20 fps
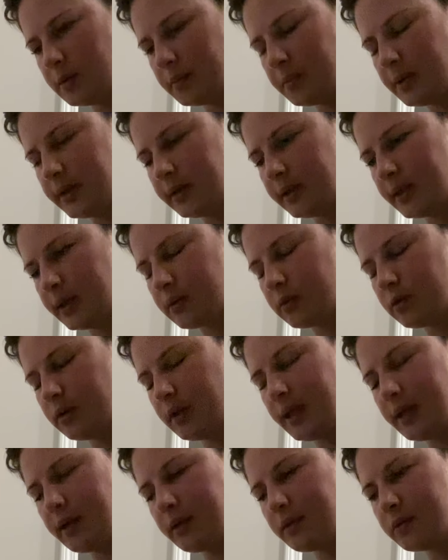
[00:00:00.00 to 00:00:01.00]
bilateral
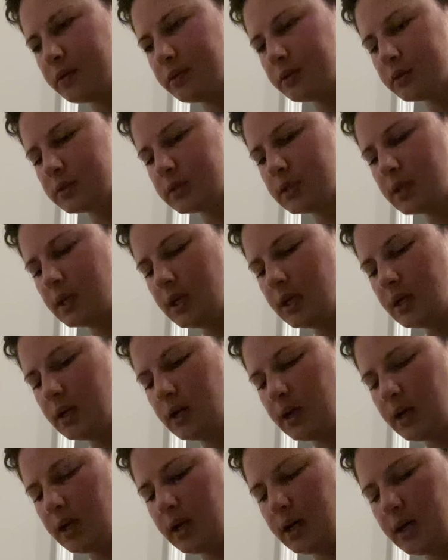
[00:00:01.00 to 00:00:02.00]
ankles,
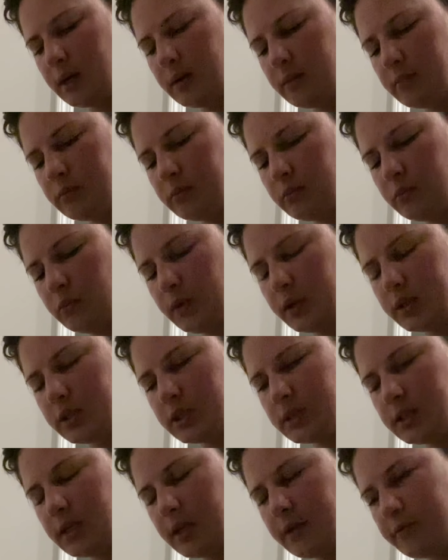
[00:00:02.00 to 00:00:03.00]

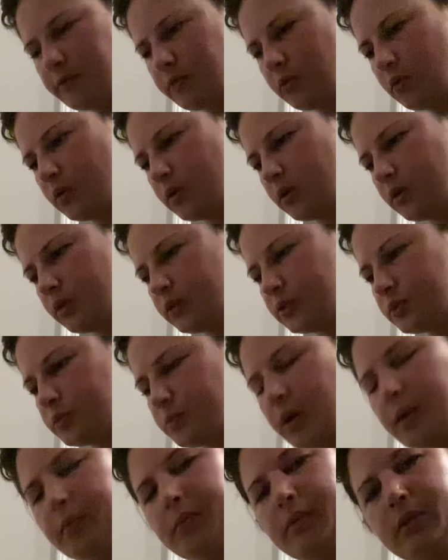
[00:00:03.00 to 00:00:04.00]
which day 4 is
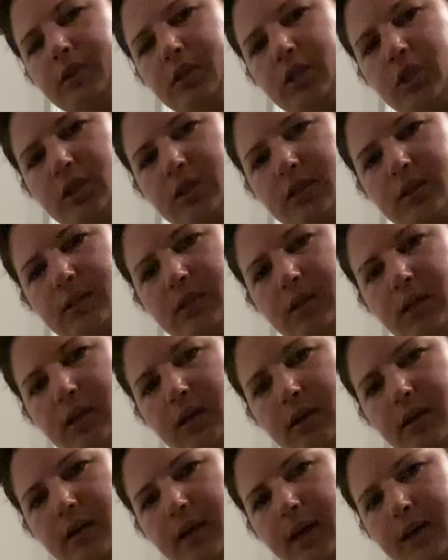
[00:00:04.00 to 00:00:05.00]
probably just
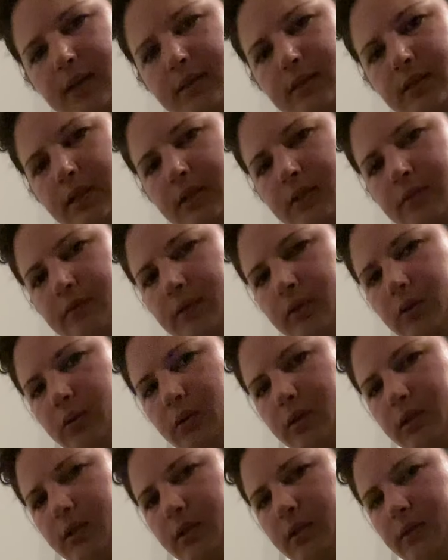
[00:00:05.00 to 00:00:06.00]
the excess
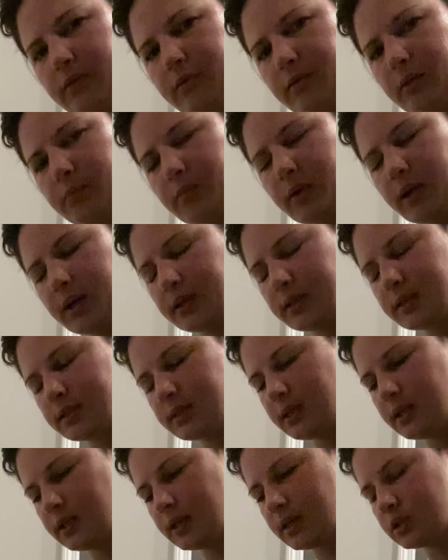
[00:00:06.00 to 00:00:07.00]
fluid from
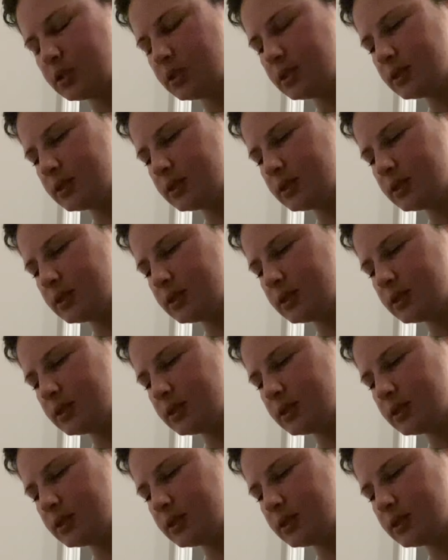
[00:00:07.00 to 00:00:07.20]
pregnancy that she's